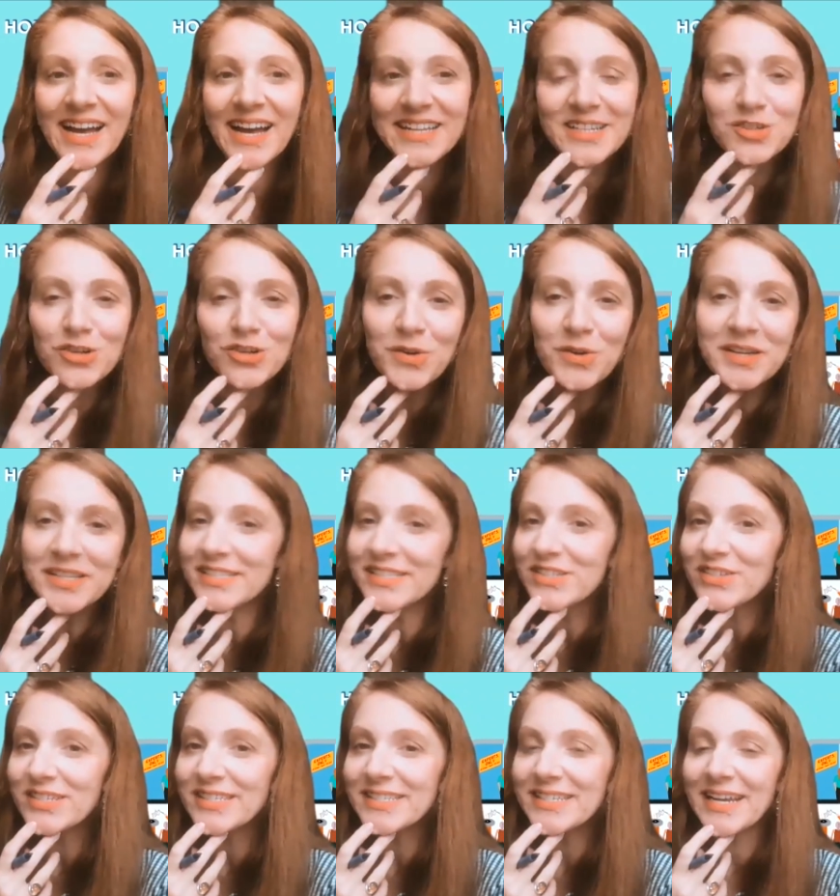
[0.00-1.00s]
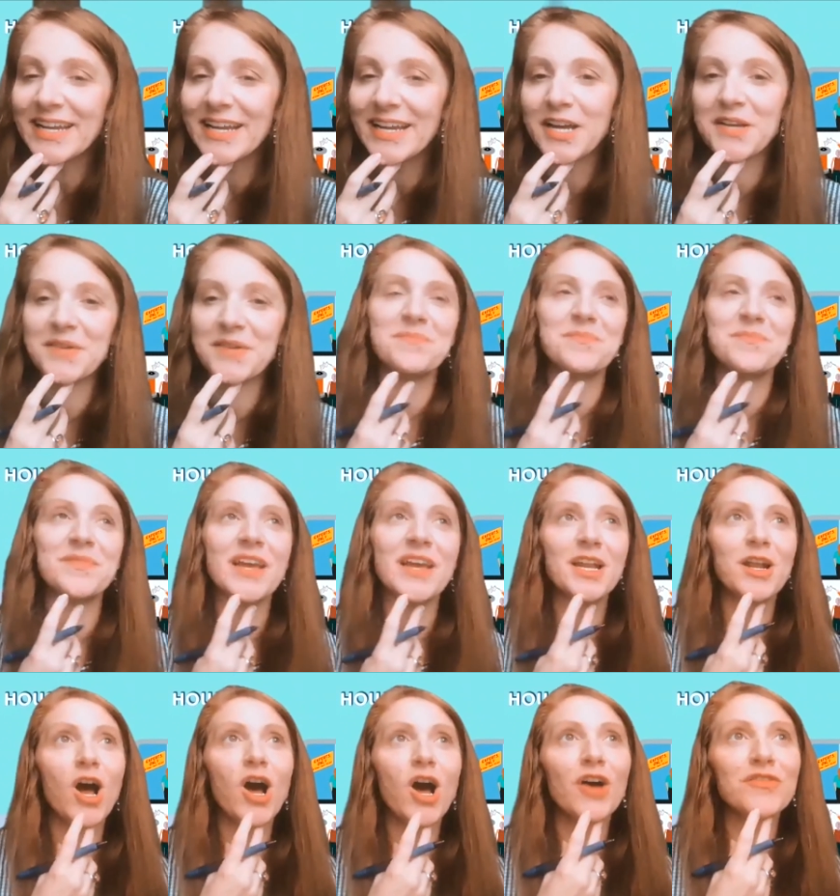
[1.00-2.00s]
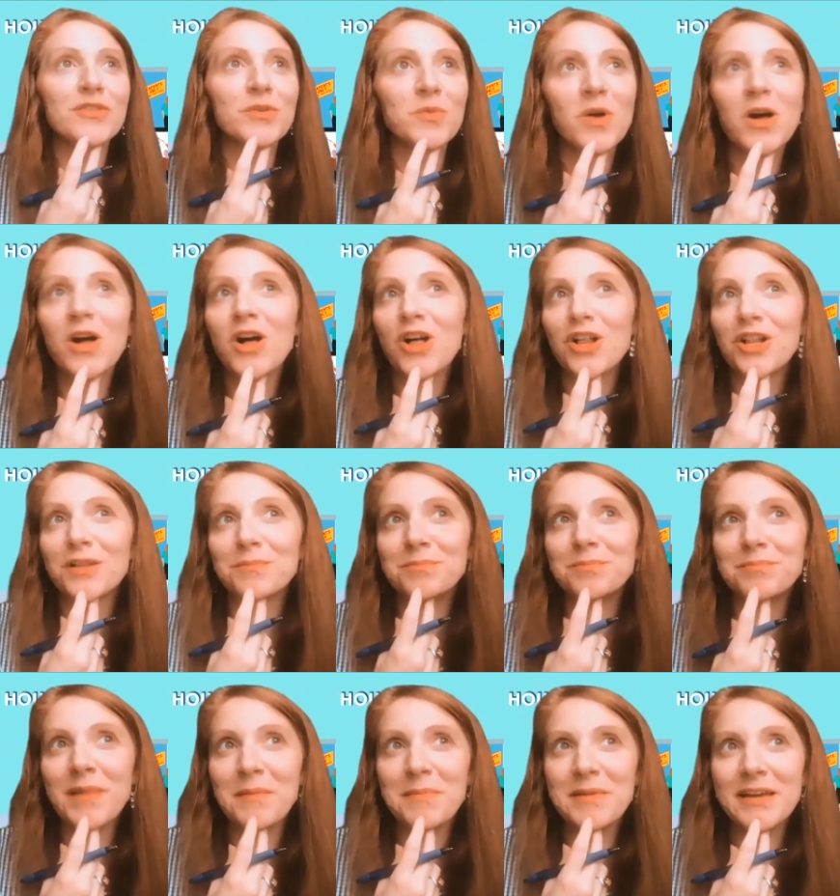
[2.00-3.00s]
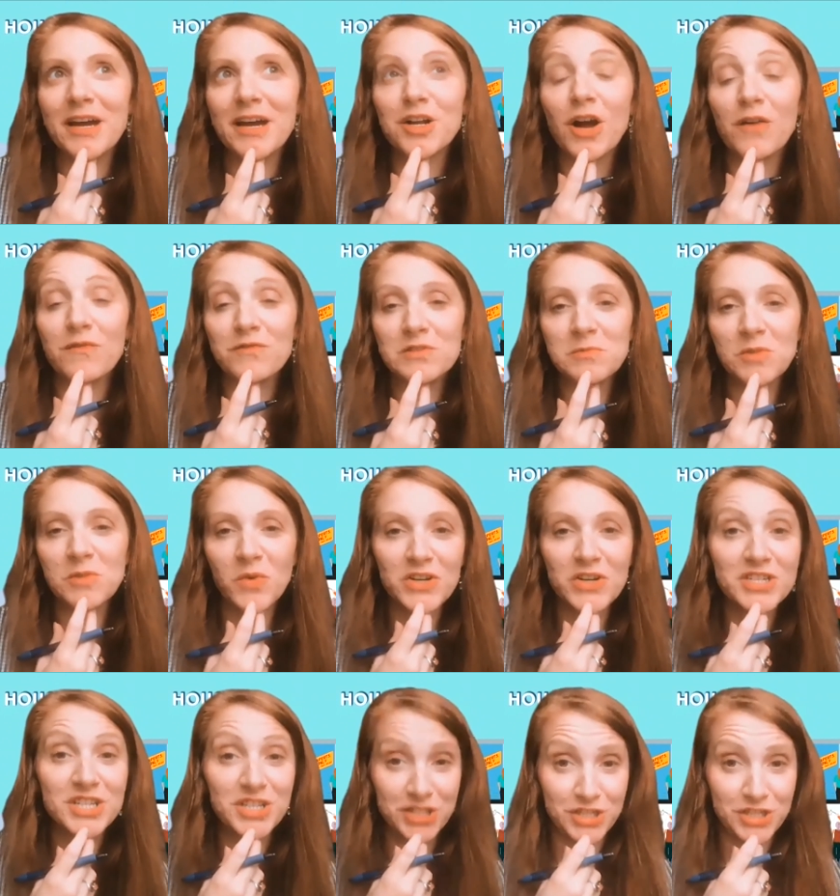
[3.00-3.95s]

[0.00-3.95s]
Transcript: Dr. Owens, just a kind of off the wall, maybe uncomfortable question.